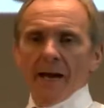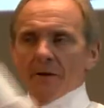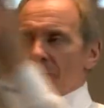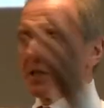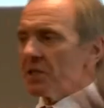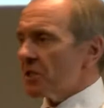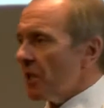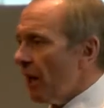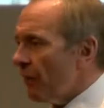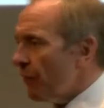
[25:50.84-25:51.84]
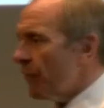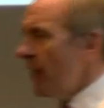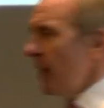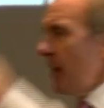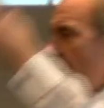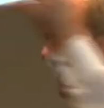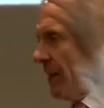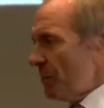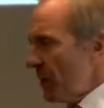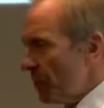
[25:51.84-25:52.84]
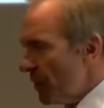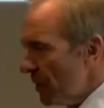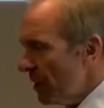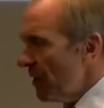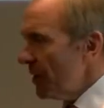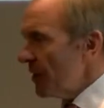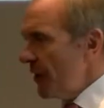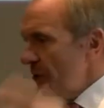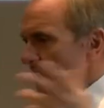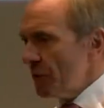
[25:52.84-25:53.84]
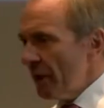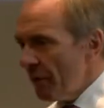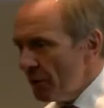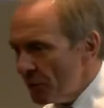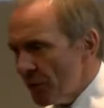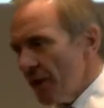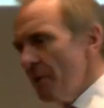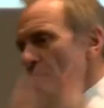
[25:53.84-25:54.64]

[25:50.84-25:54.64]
airy stuff, letting people, do their own thing,